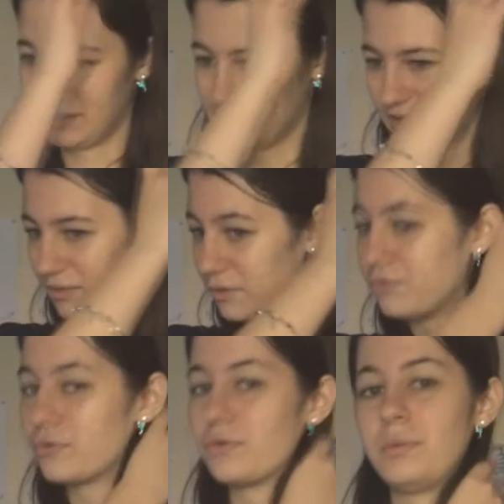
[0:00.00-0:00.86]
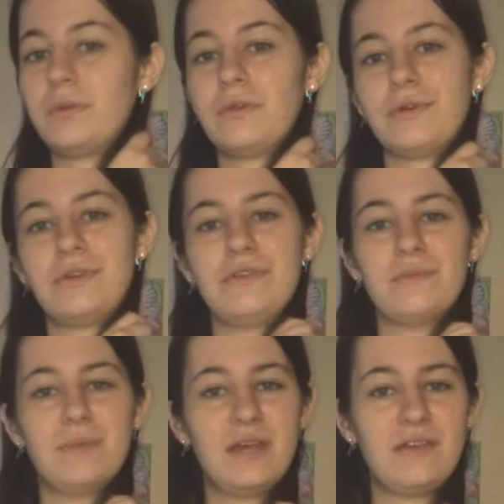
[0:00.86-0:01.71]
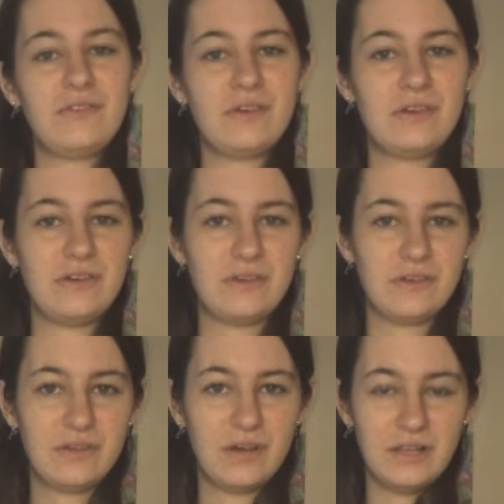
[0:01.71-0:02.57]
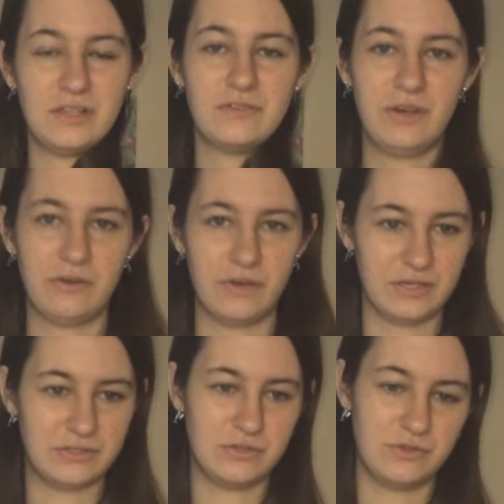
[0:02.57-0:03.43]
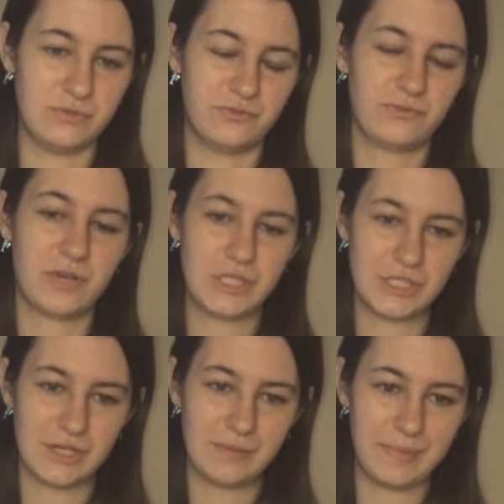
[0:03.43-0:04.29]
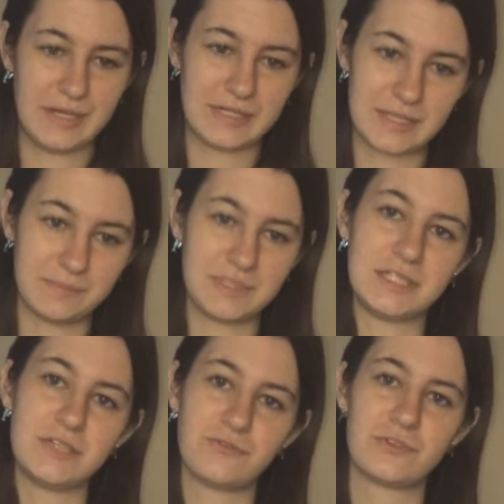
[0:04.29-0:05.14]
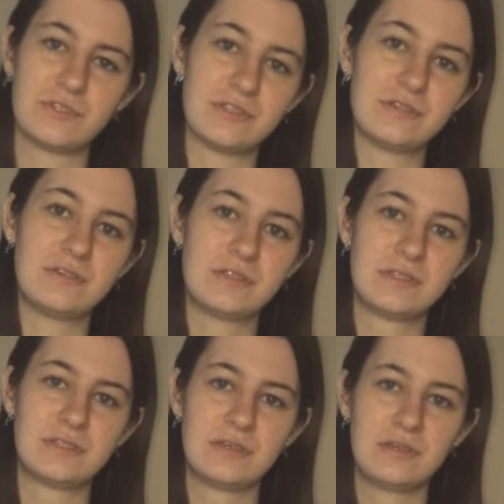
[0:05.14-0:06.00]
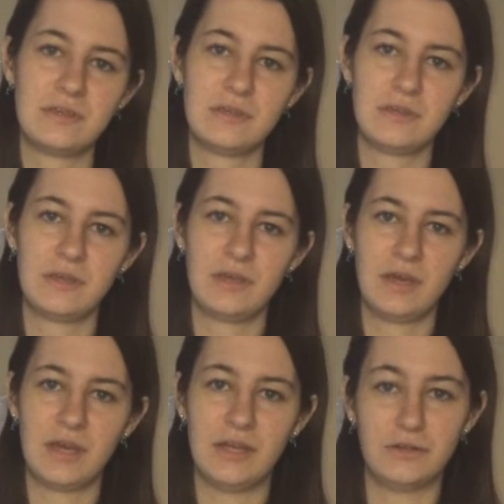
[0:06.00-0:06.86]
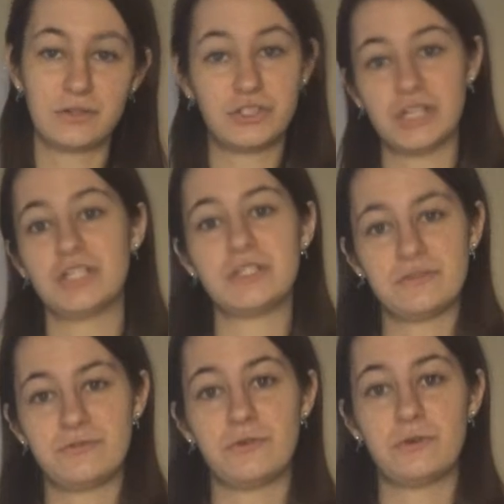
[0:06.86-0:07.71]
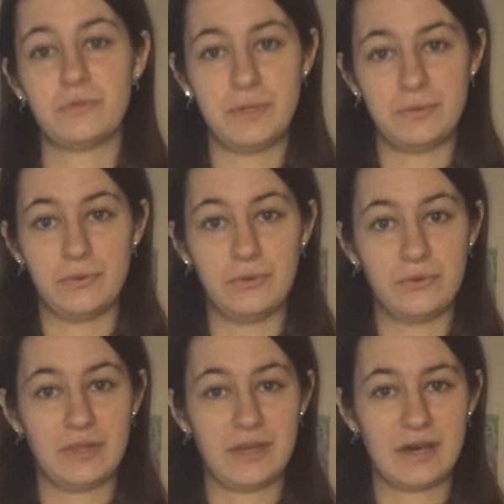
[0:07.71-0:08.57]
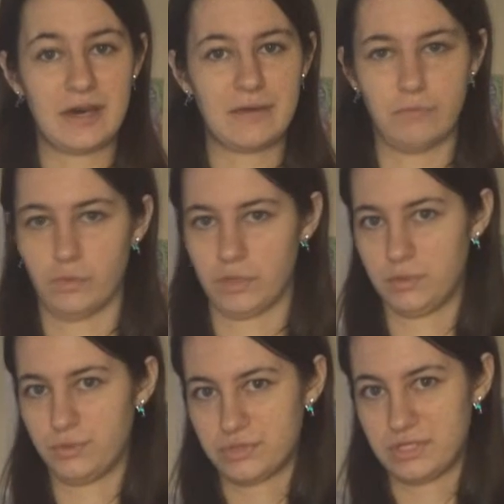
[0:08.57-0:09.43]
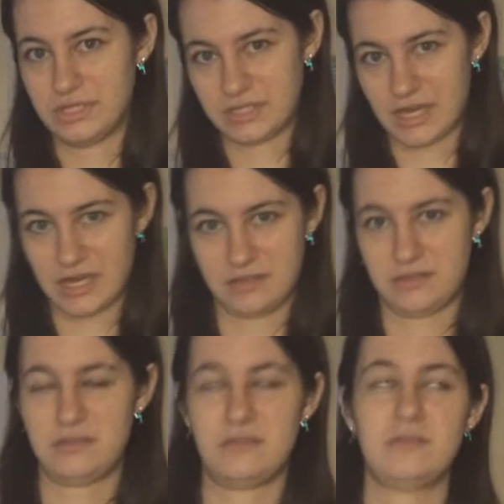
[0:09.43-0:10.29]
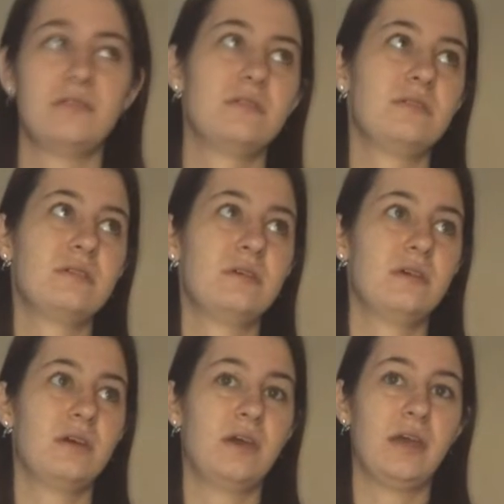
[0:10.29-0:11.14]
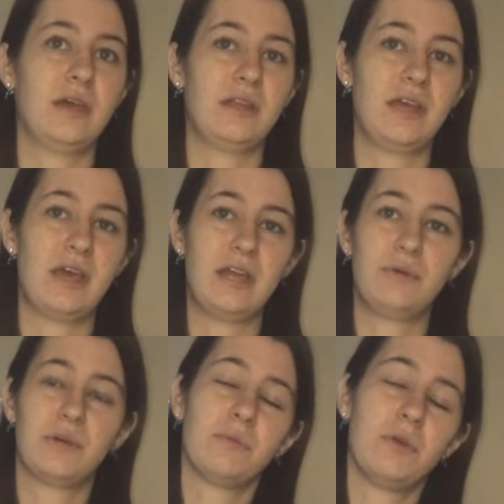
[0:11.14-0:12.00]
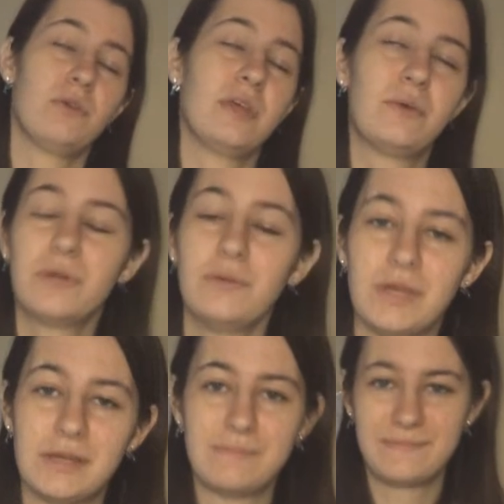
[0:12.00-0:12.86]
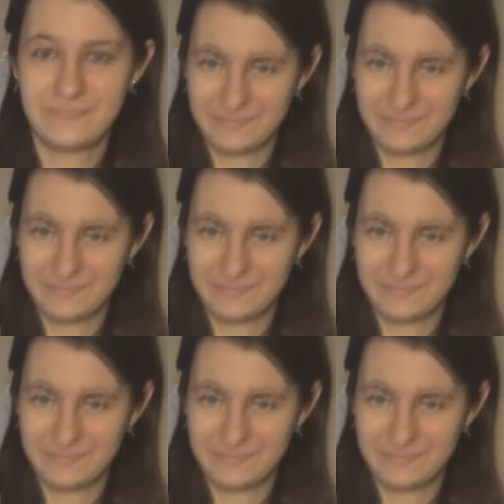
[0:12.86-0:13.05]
The overall plot is amazing. I love how it has to do with friendship and accepting differences. And not judging for people who they are, or animals in this case. And anyone can be who they want to be.